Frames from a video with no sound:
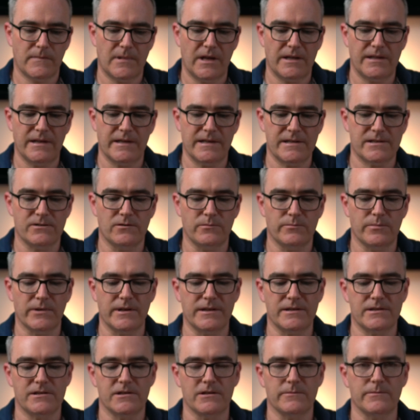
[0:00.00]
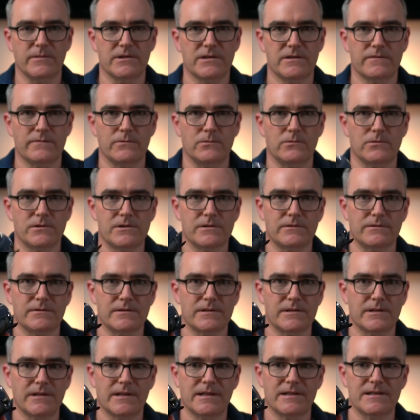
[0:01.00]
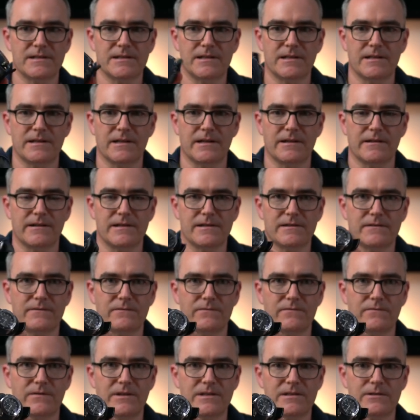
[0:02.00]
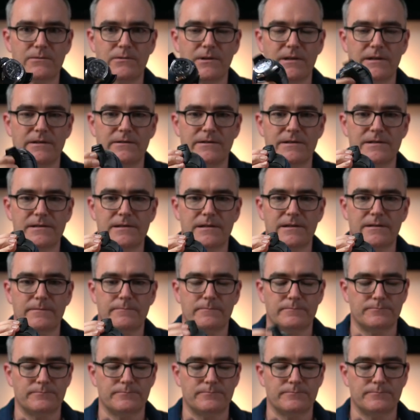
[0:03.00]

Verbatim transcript: And it's not putting too much force on, so you can see there it fits quite nicely.